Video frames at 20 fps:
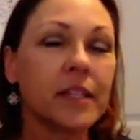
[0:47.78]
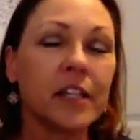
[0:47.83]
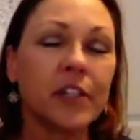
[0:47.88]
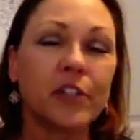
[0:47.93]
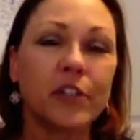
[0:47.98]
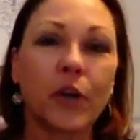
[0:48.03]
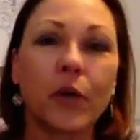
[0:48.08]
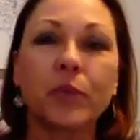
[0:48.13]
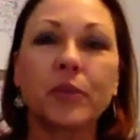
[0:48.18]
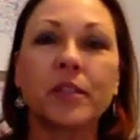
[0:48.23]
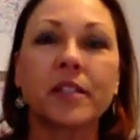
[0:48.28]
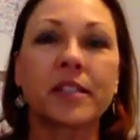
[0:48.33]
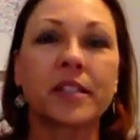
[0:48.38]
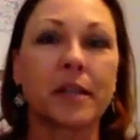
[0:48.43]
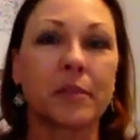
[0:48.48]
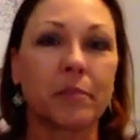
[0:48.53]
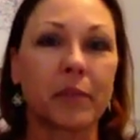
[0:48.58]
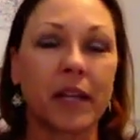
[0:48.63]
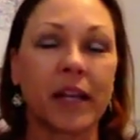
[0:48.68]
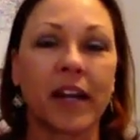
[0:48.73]
don't
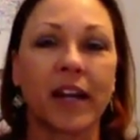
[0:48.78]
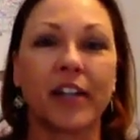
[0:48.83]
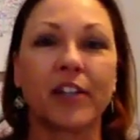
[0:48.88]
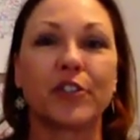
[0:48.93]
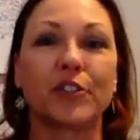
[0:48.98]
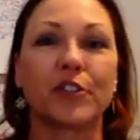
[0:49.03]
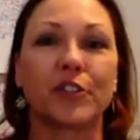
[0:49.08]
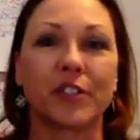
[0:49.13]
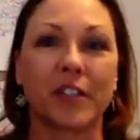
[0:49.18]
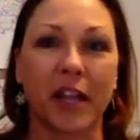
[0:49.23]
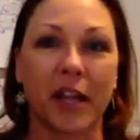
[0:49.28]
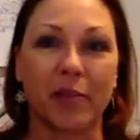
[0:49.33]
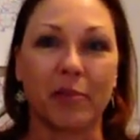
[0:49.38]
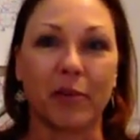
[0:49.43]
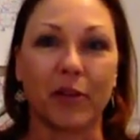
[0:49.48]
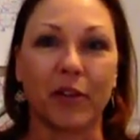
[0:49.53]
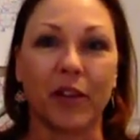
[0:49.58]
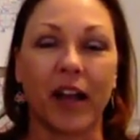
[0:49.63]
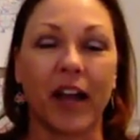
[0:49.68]
sit behind your table.